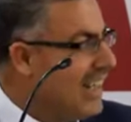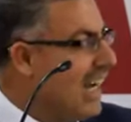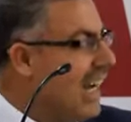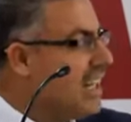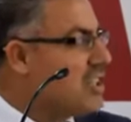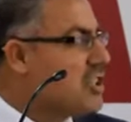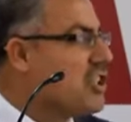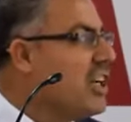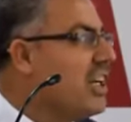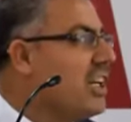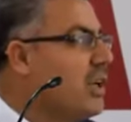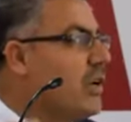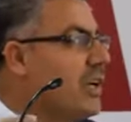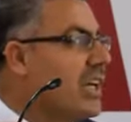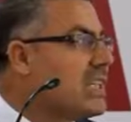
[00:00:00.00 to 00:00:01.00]
and share
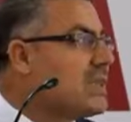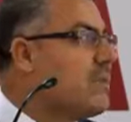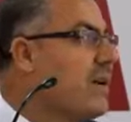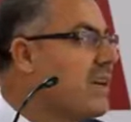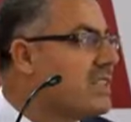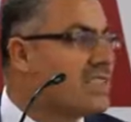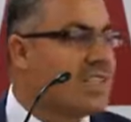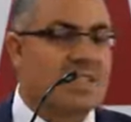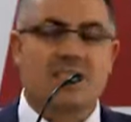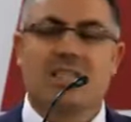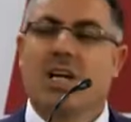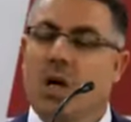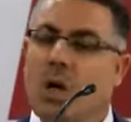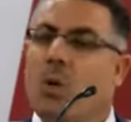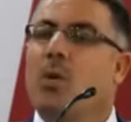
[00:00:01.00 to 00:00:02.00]
your experiences
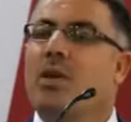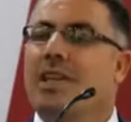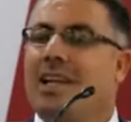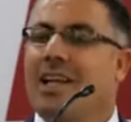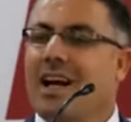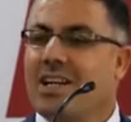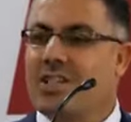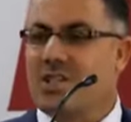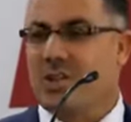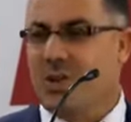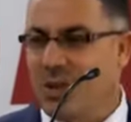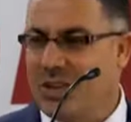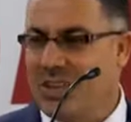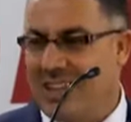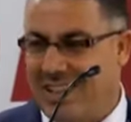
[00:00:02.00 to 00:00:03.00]
with a larger
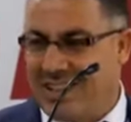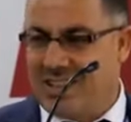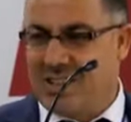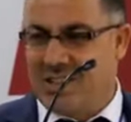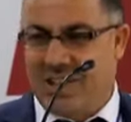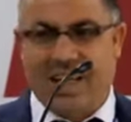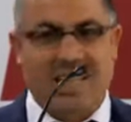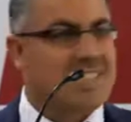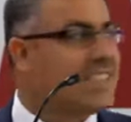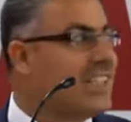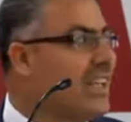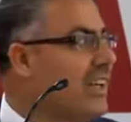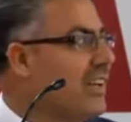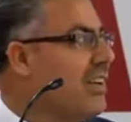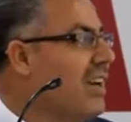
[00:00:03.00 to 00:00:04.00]
audience next
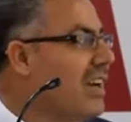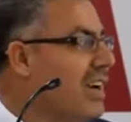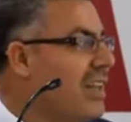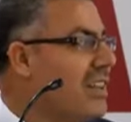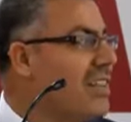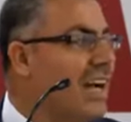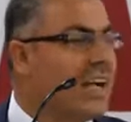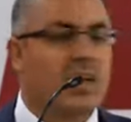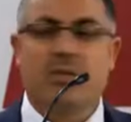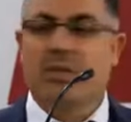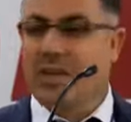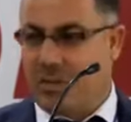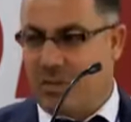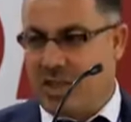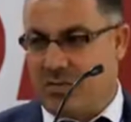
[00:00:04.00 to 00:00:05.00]
year. Thank you
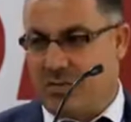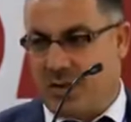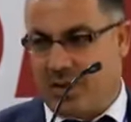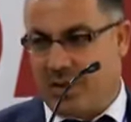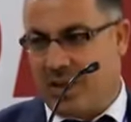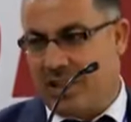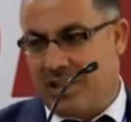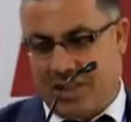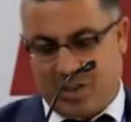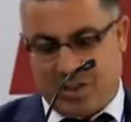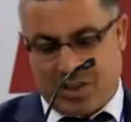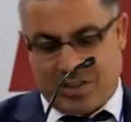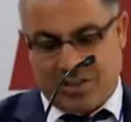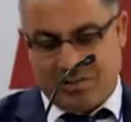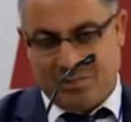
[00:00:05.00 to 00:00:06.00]
very much for your
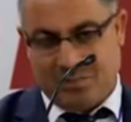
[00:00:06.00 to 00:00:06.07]
attention.